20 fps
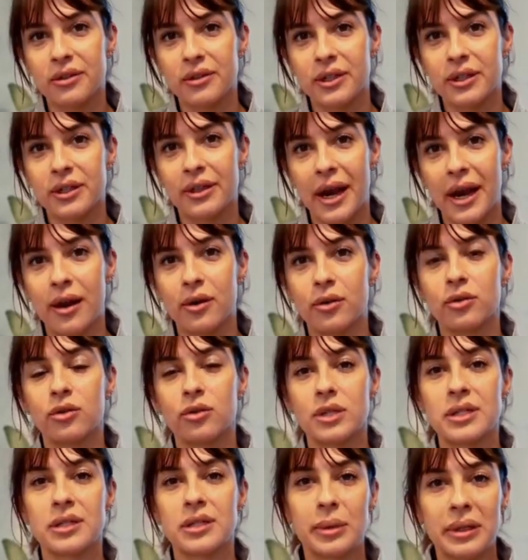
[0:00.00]
You'll start with a shot
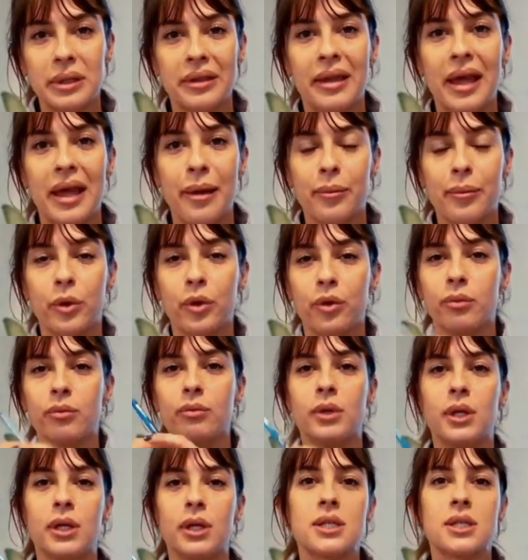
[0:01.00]
of one character
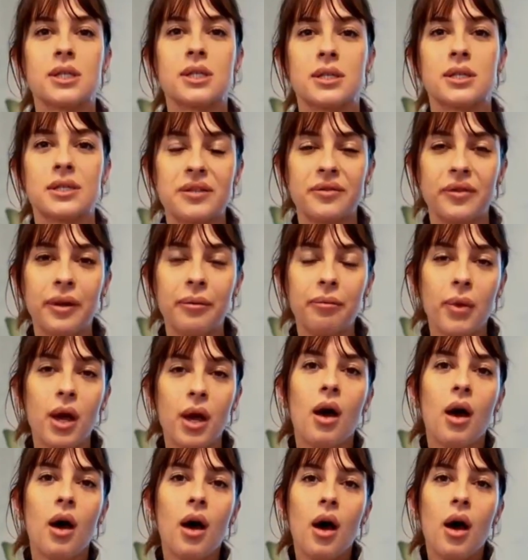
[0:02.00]
looking at the other
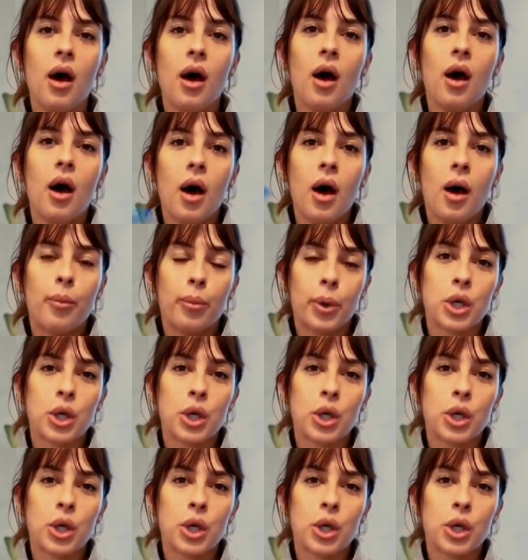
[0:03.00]
characters, and then